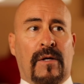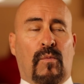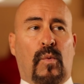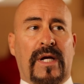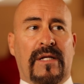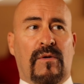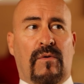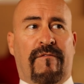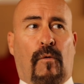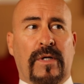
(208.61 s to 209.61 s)
When
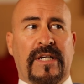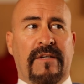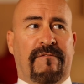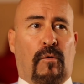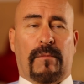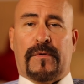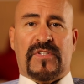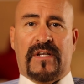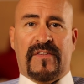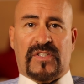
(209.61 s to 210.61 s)

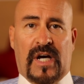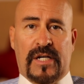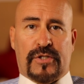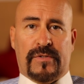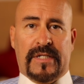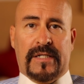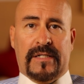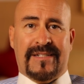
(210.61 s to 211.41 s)
44% of this country